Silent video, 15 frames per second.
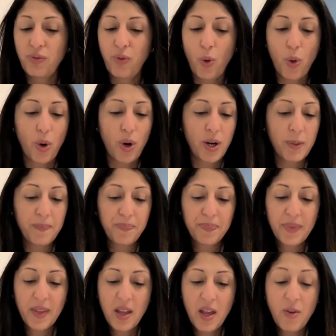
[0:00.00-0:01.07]
for
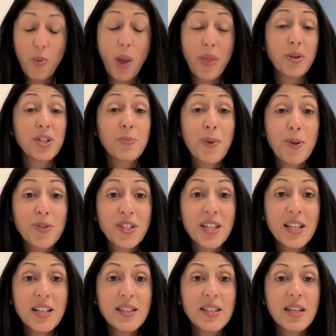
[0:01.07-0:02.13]
whether it's
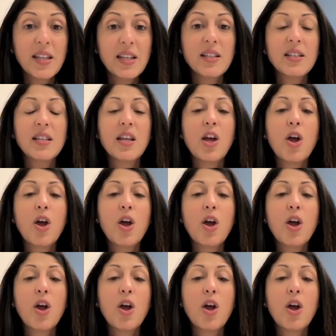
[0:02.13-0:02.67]
post-incident,